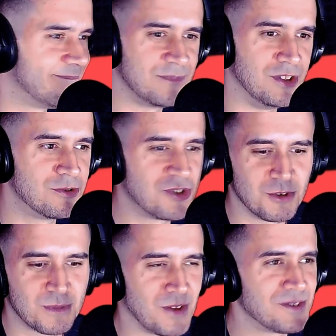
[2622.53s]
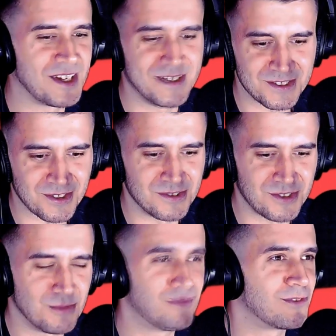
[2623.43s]
YouTube content is
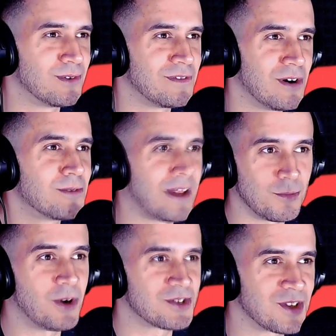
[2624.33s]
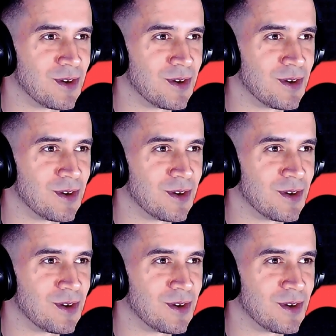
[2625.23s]
consumed through a phone, like watched